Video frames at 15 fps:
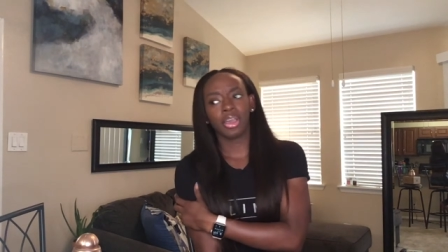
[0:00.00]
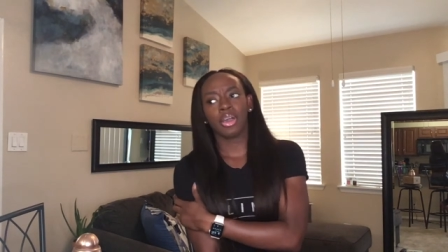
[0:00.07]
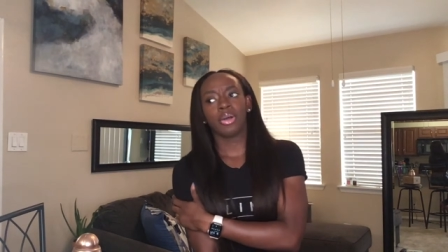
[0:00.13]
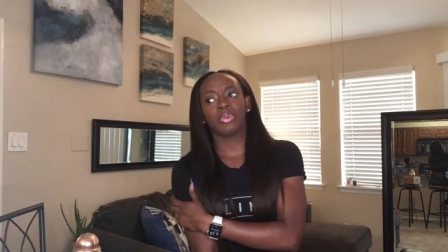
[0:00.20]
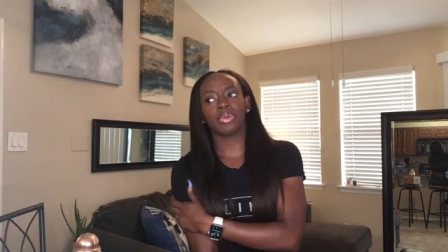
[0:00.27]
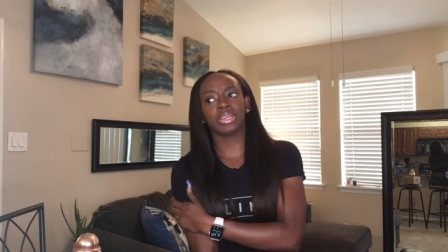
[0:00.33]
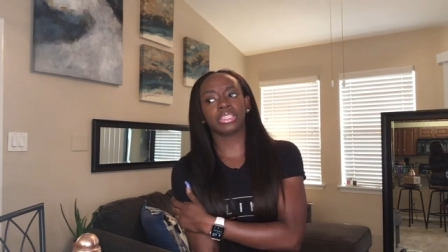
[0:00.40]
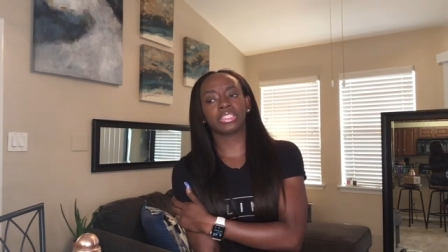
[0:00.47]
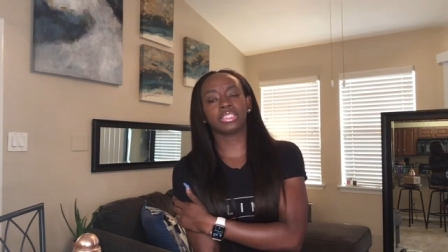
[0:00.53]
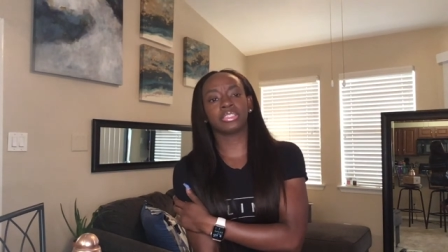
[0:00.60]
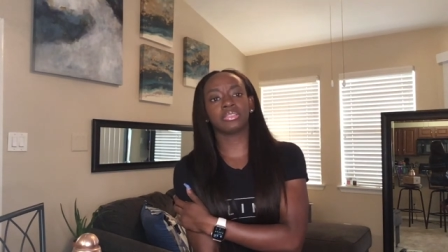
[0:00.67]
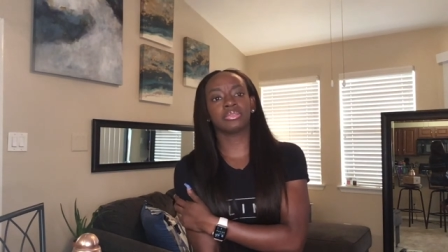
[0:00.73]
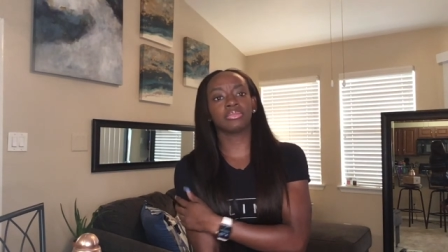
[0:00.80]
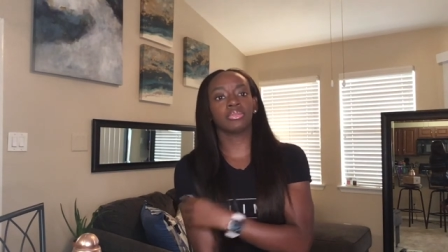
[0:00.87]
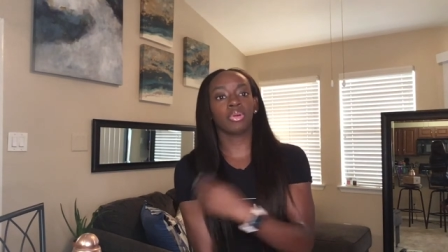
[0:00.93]
which
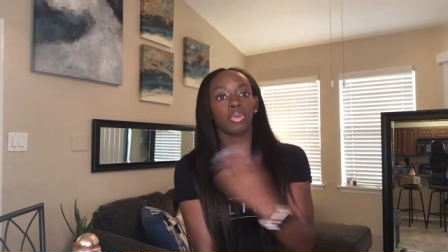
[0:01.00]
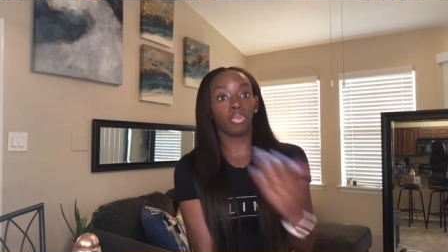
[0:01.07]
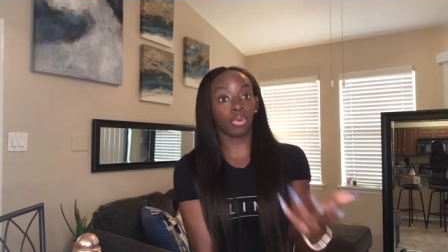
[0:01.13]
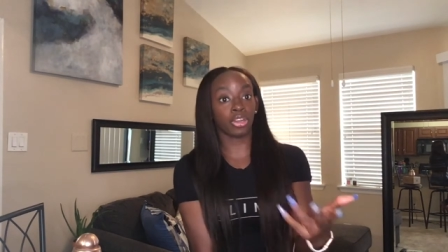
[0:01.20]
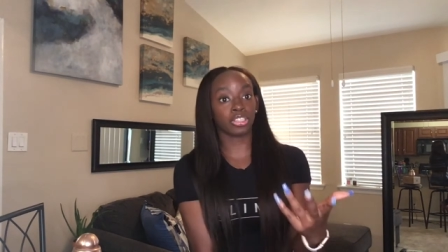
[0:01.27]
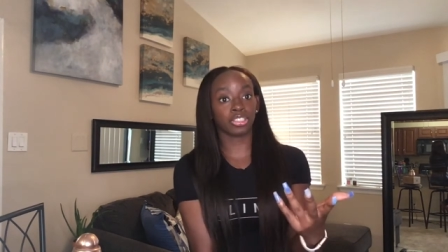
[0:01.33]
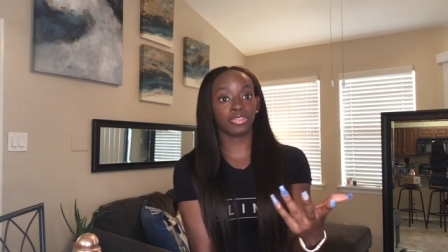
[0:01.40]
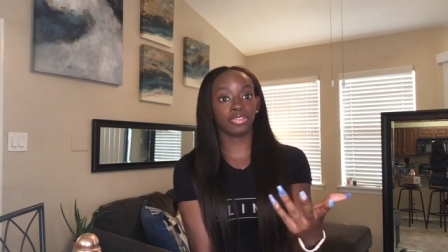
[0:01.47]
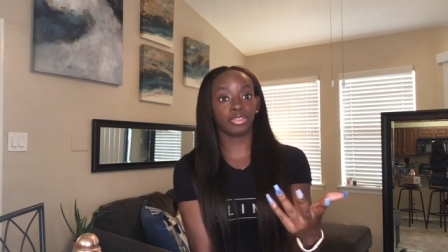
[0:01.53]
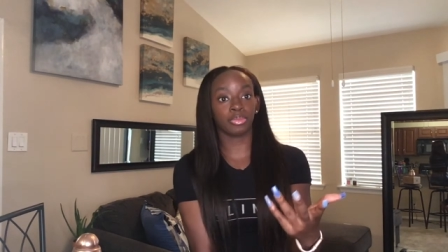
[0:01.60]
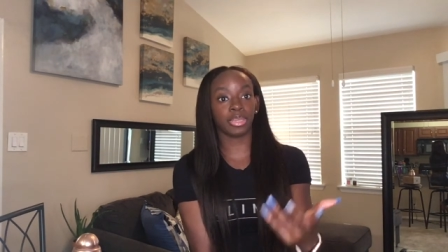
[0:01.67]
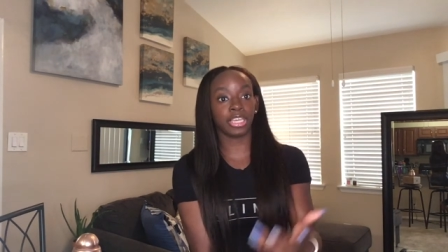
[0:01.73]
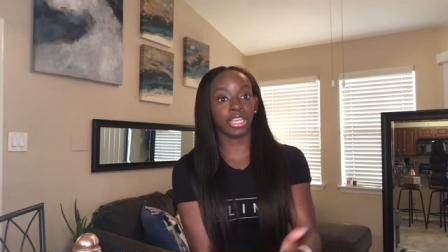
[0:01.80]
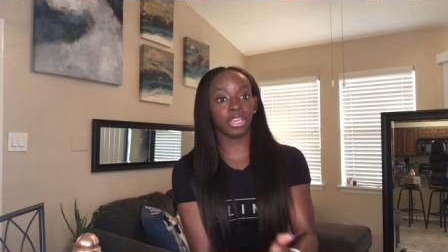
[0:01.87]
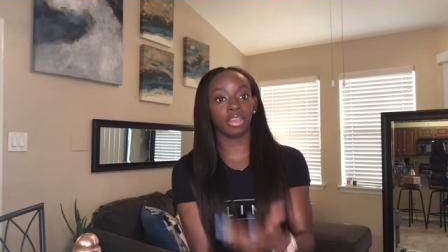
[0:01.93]
works for
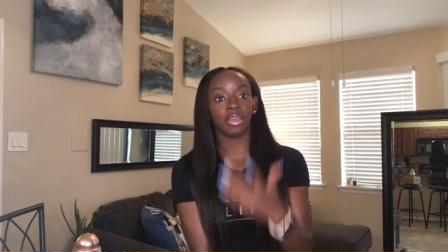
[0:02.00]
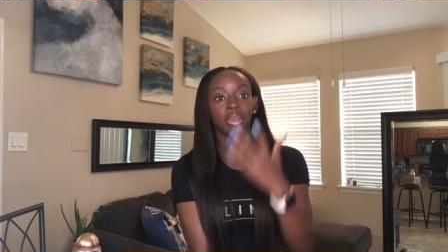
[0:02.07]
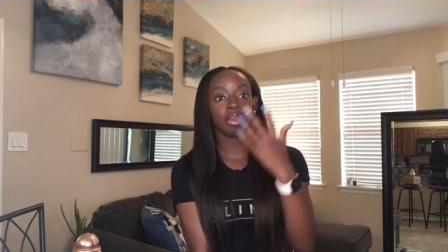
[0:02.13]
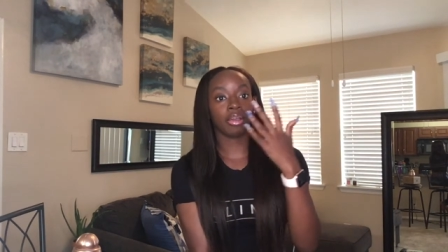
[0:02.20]
me.